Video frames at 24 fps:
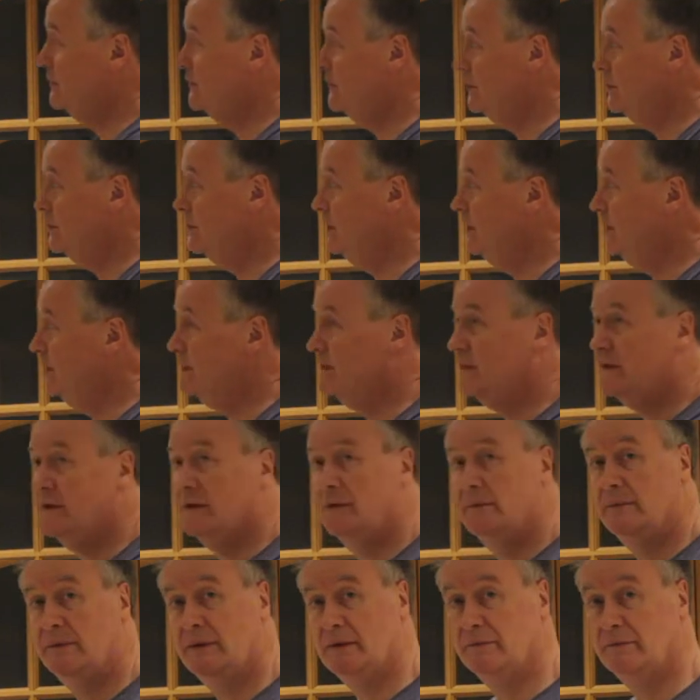Stop me and
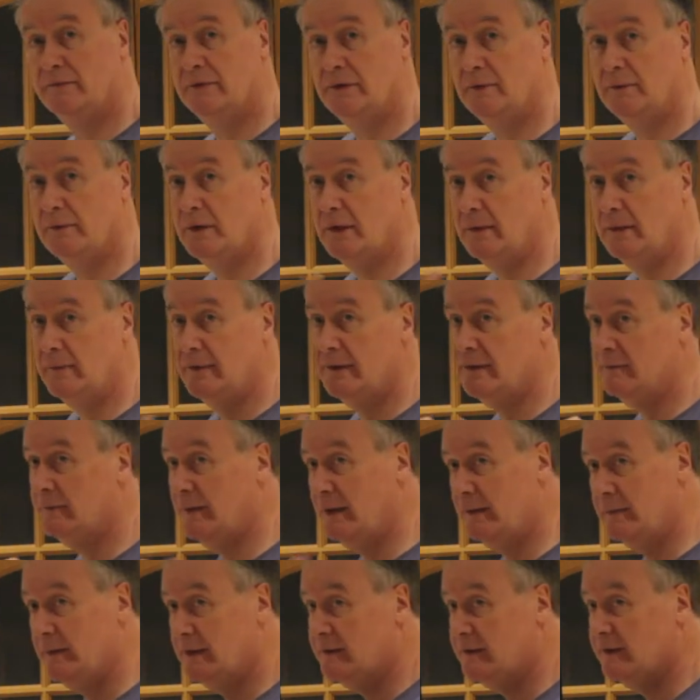start me and rewind me and
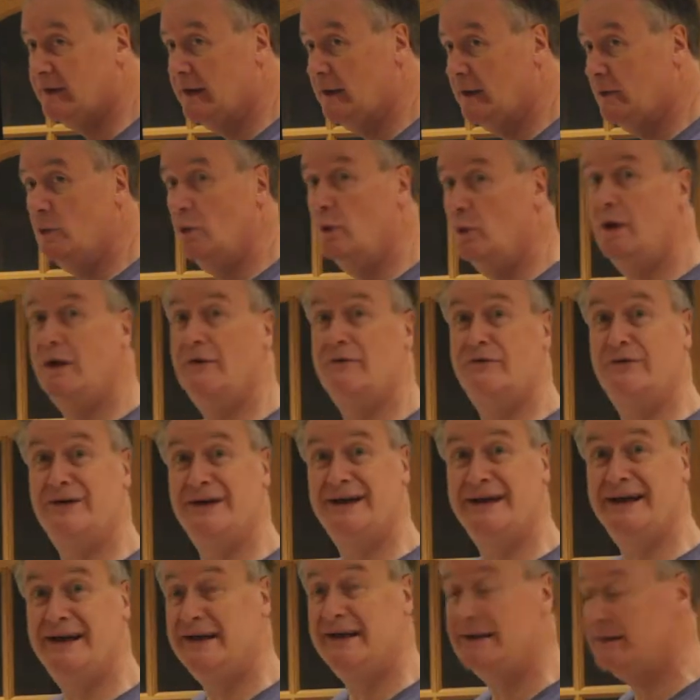make me say it all over
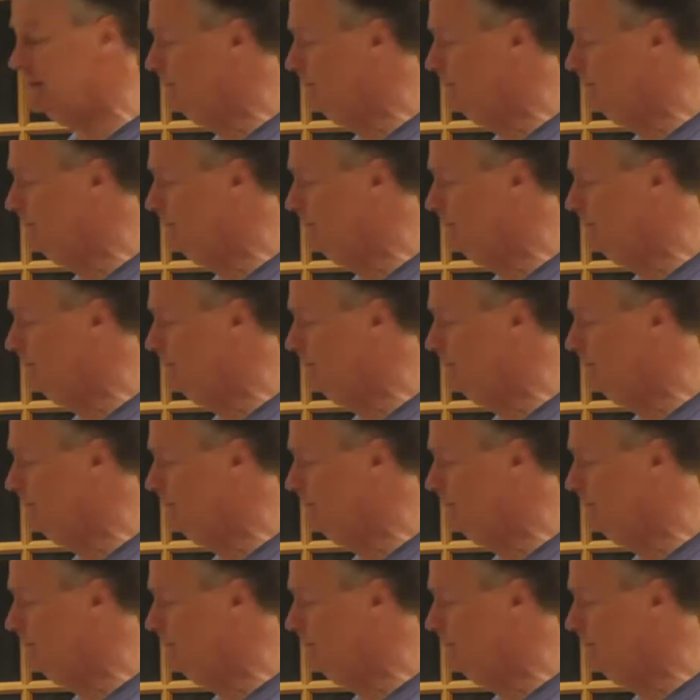again.